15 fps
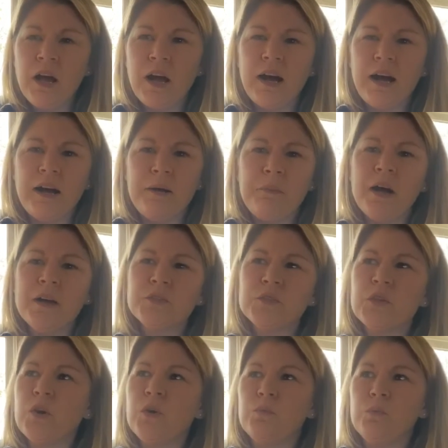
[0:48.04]
Um,
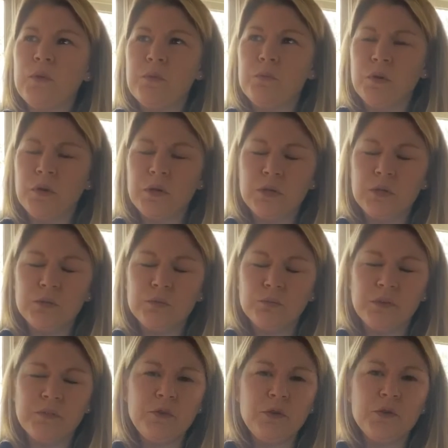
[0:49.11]
also, we will
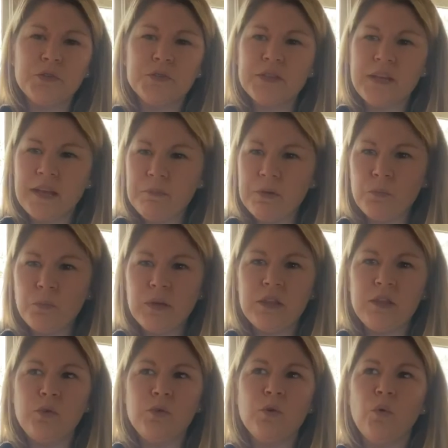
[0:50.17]
review your statement
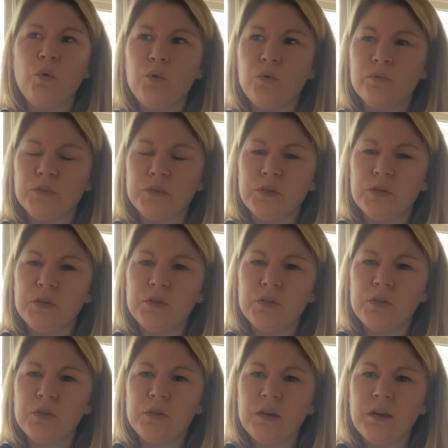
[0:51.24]
with you, go over
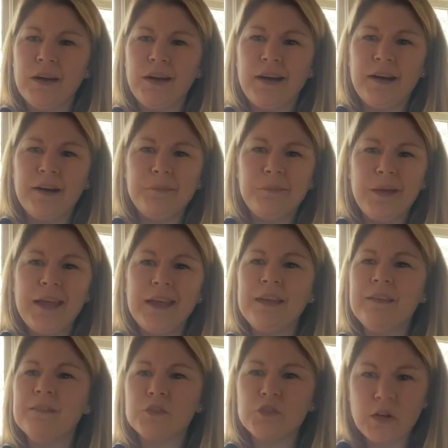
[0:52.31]
um, any
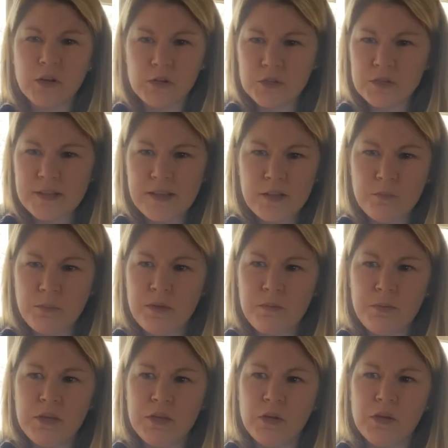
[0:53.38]
of the charges that you may
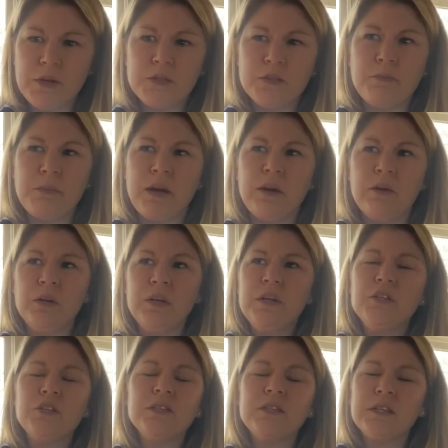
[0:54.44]
be curious about,
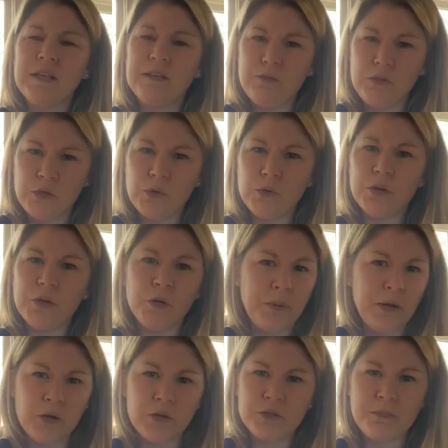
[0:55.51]
just to give you or your
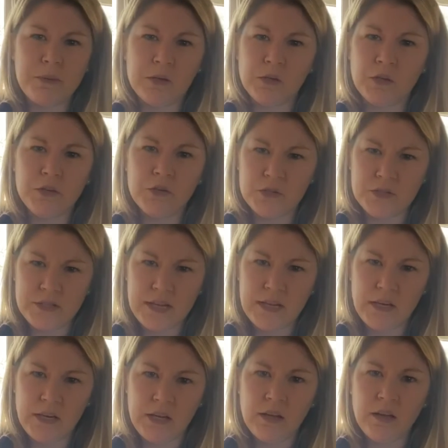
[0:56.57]
parents a better
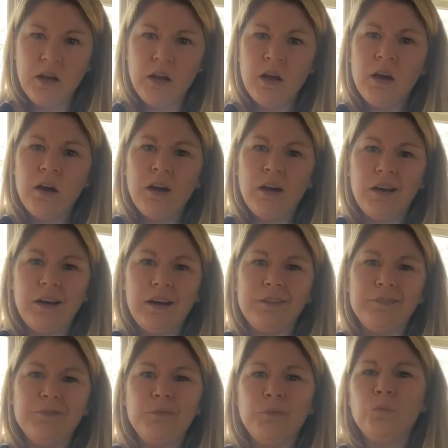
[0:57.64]
understanding
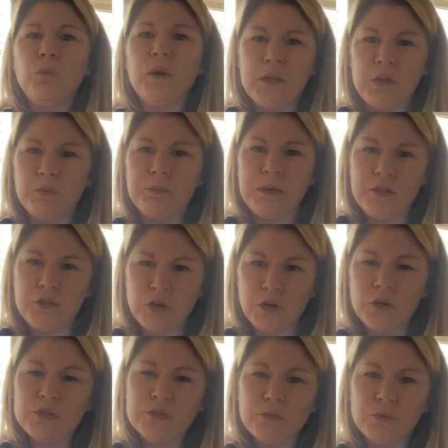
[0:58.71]
of what you're being charged